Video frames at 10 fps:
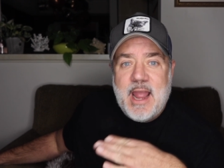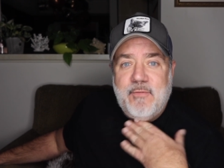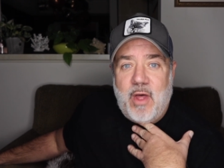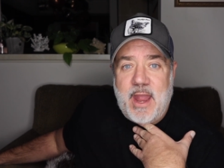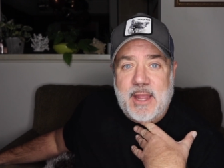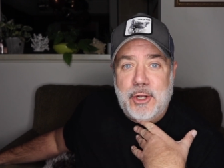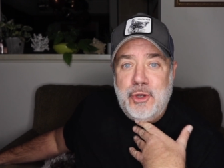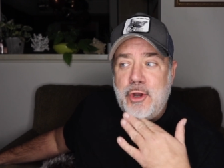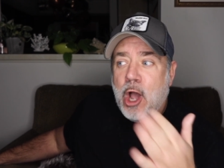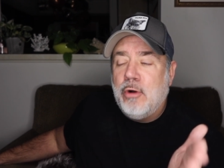I have like
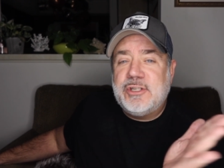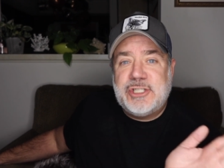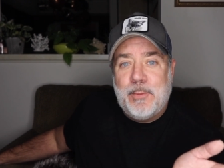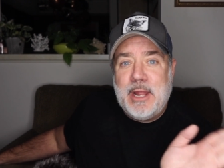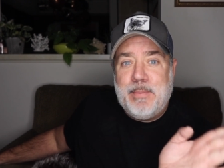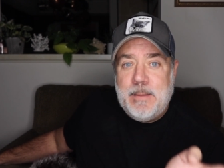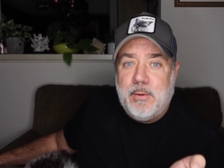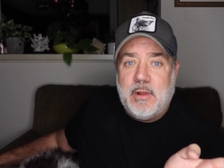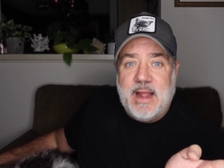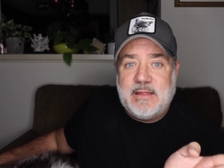known so many
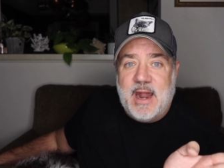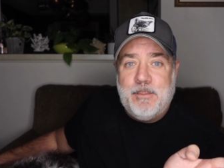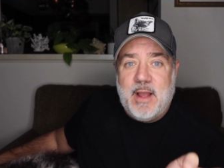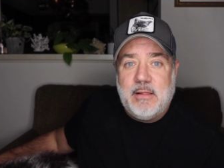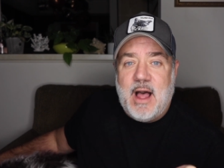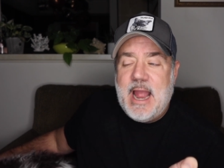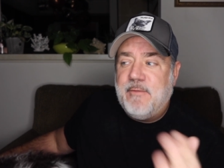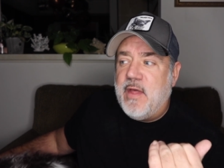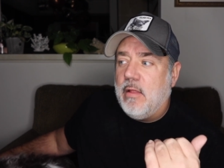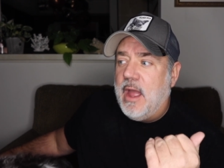people like that in my
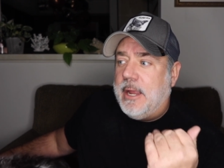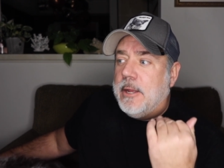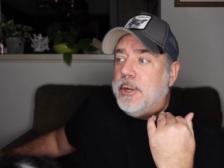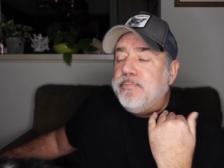life, that like